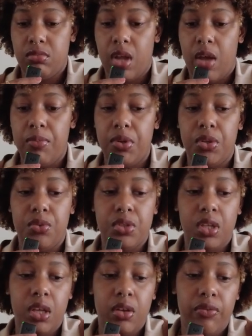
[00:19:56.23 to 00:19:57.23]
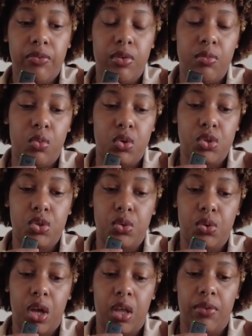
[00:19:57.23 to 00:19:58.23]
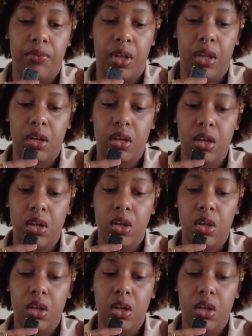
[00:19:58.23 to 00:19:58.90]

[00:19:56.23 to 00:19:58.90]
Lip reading: I've been using it for more so kind of like